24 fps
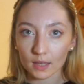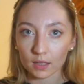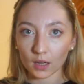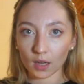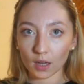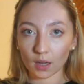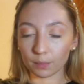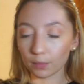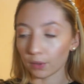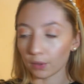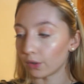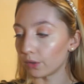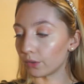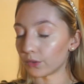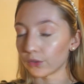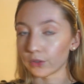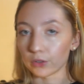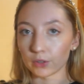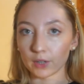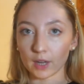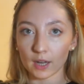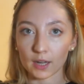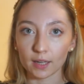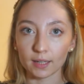I'm going to
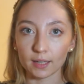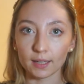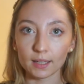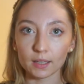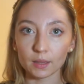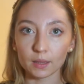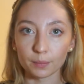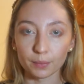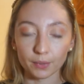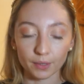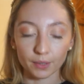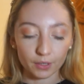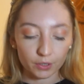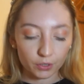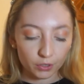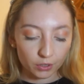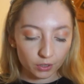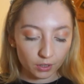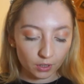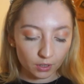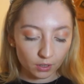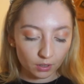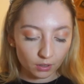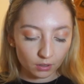get a little brush.
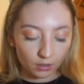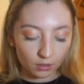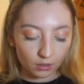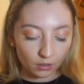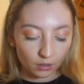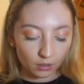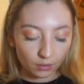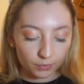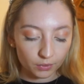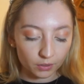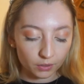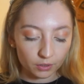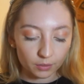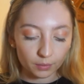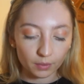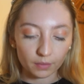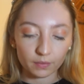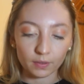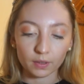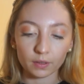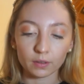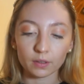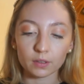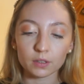I'm just going to use my
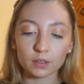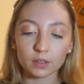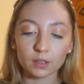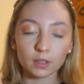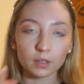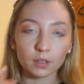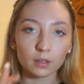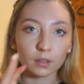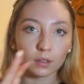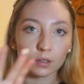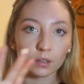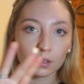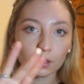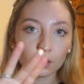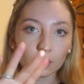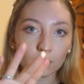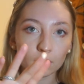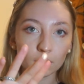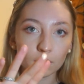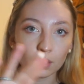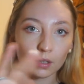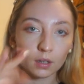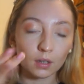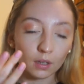finger actually
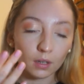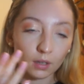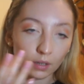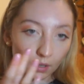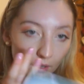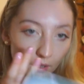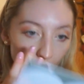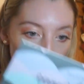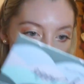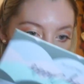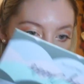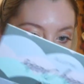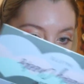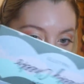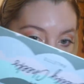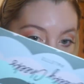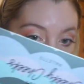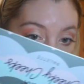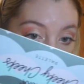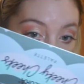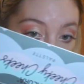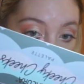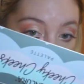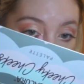and put it
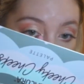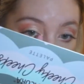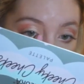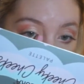on the